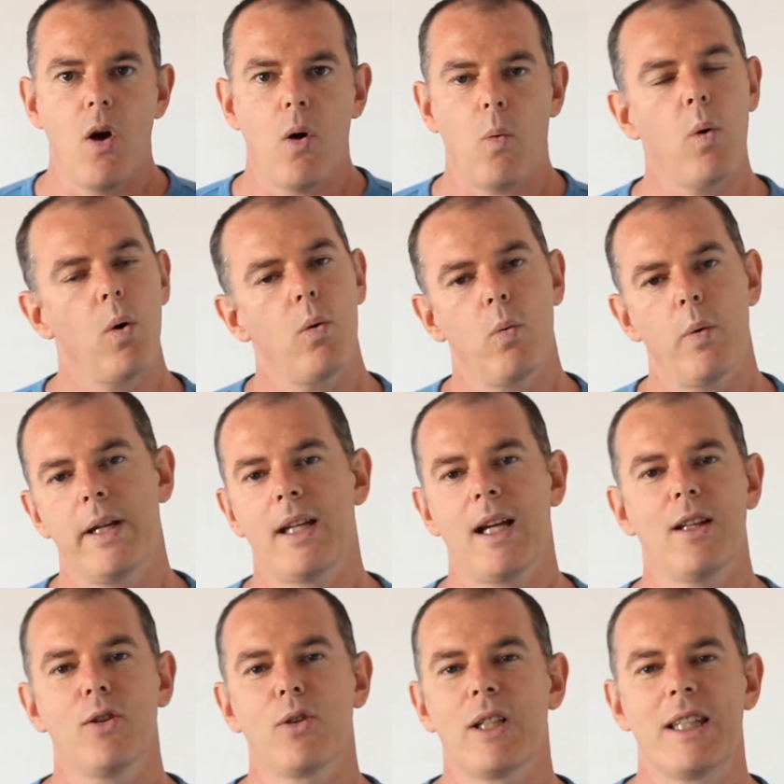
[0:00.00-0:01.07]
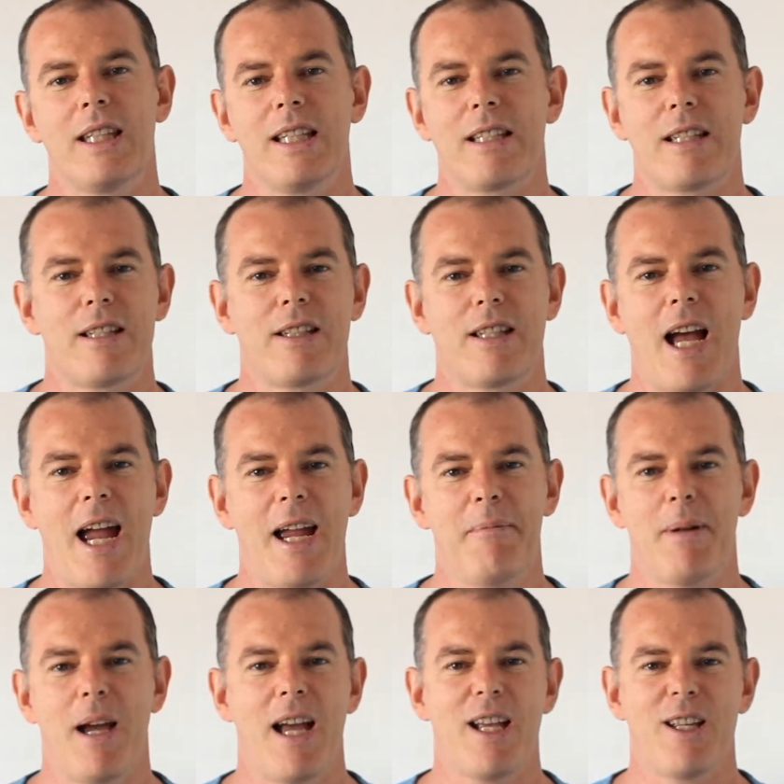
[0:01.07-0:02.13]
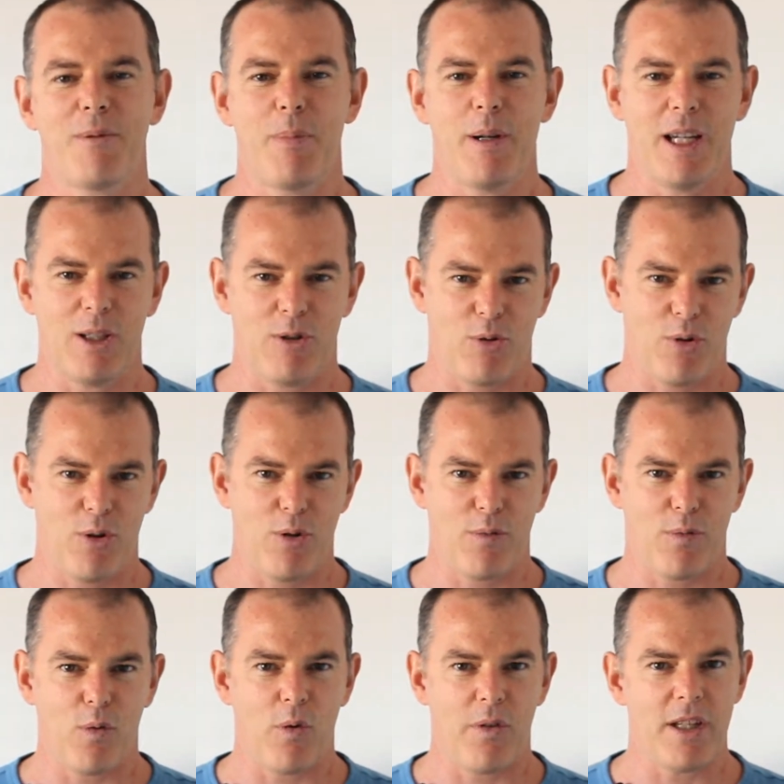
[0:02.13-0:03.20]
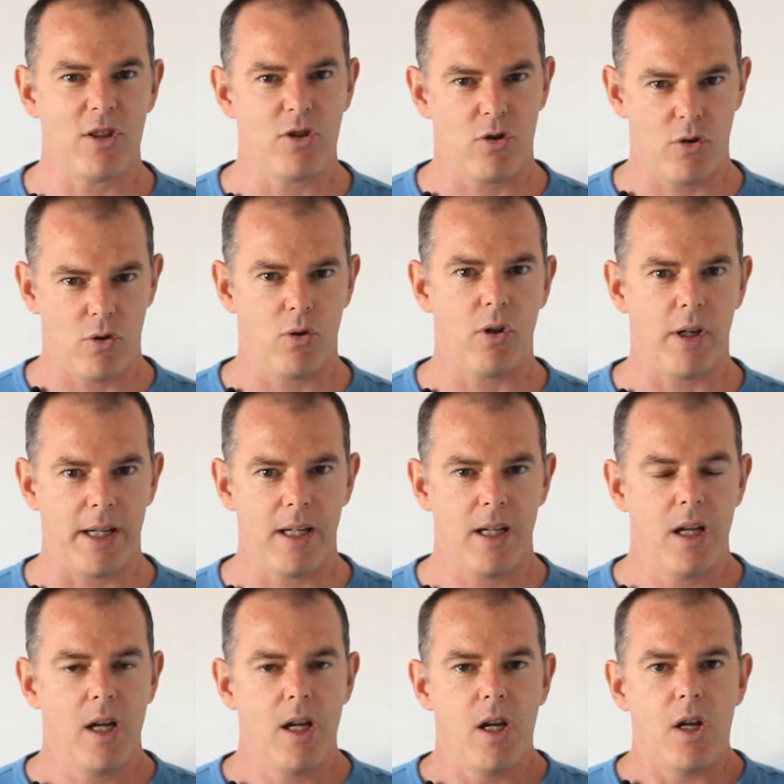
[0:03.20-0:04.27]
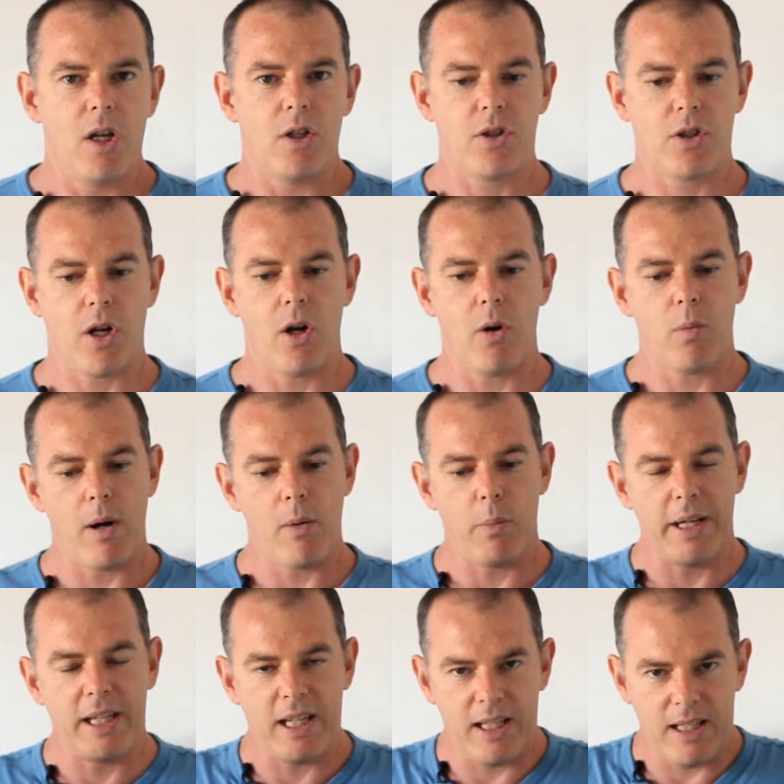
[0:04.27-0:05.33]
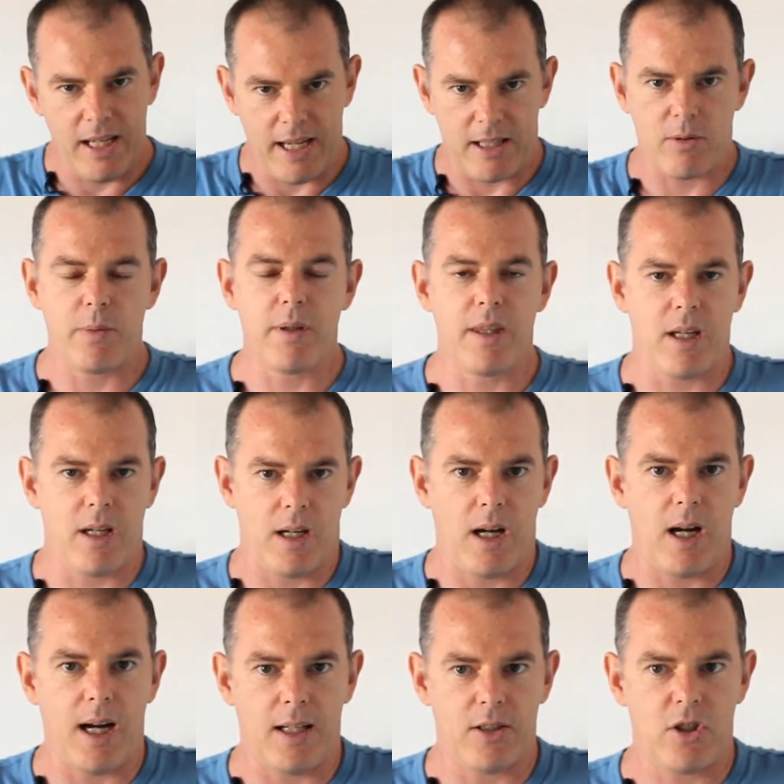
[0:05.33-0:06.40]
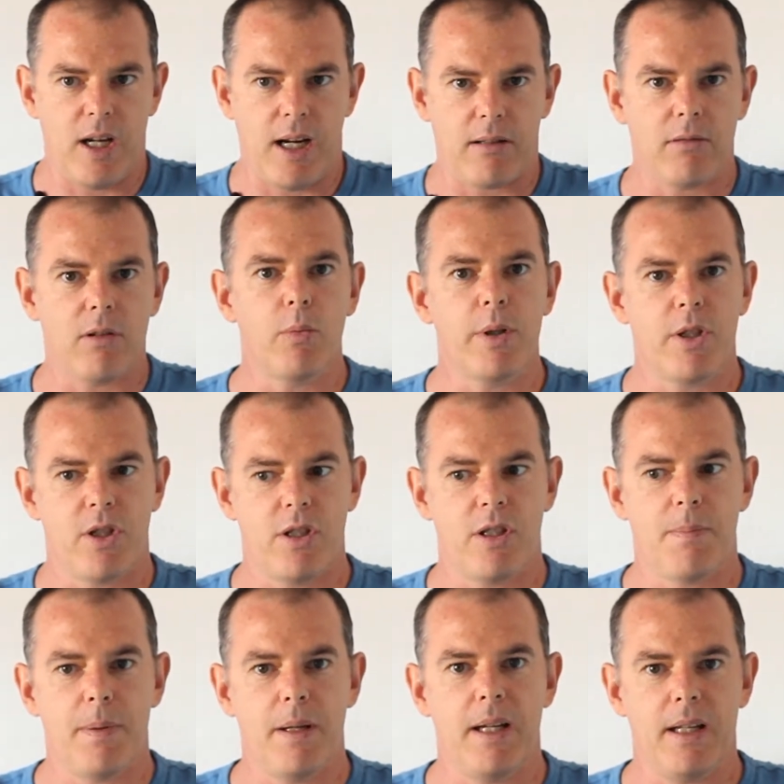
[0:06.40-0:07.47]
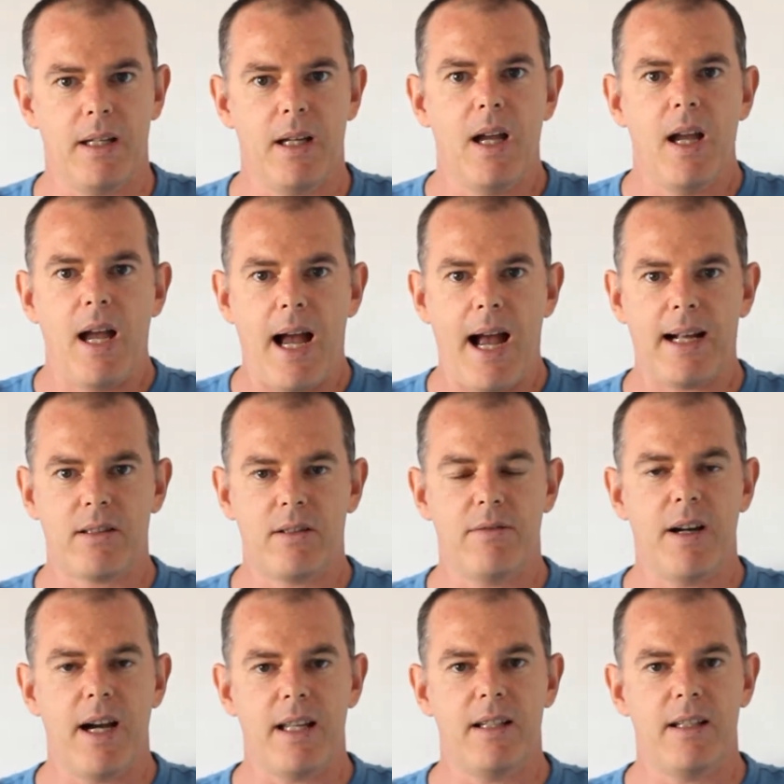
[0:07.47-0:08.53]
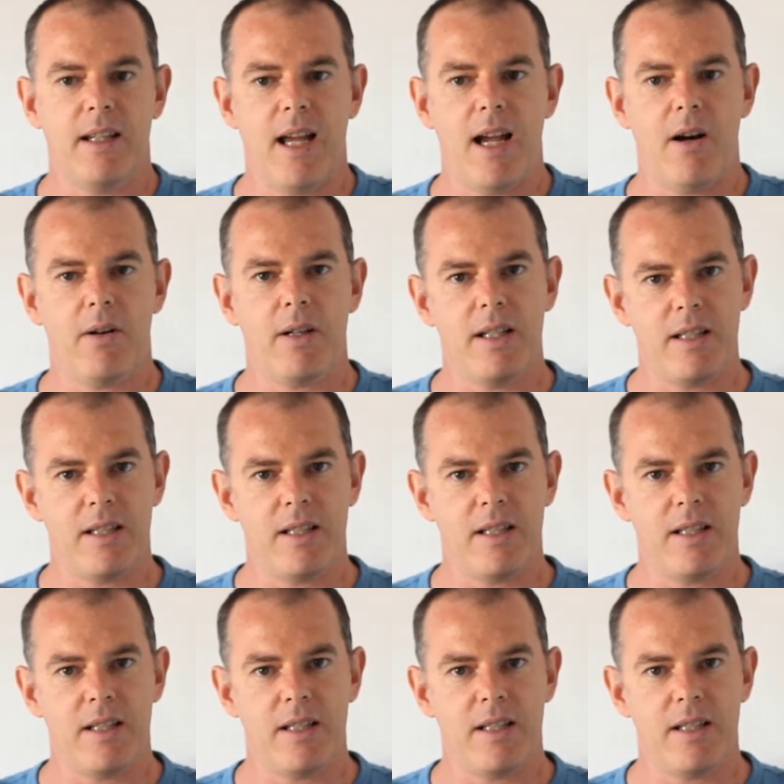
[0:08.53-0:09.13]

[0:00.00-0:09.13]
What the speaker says: Well, we can look at this the same as being true for this joy. So when we connect with the heart chakra, which is being activated now at a